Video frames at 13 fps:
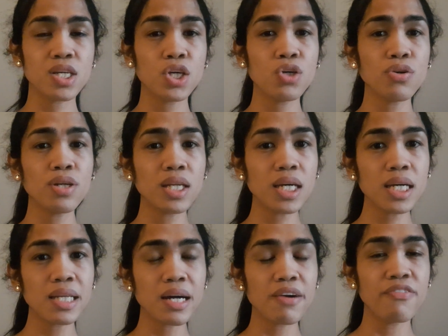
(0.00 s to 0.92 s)
you
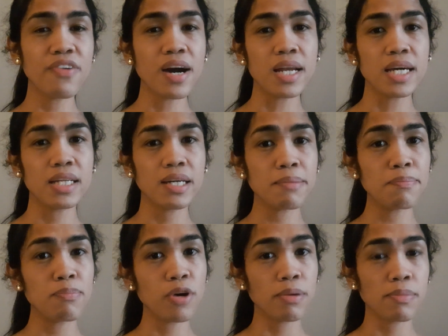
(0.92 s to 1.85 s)
need a valid
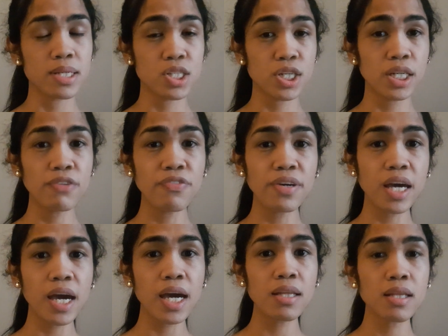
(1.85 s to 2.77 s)
employment
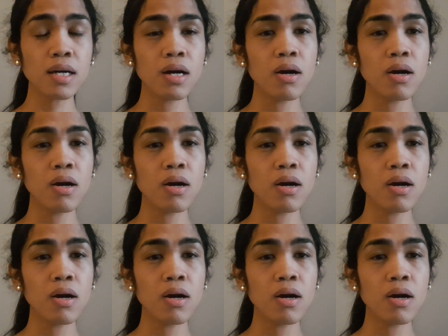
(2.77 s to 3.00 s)
certificate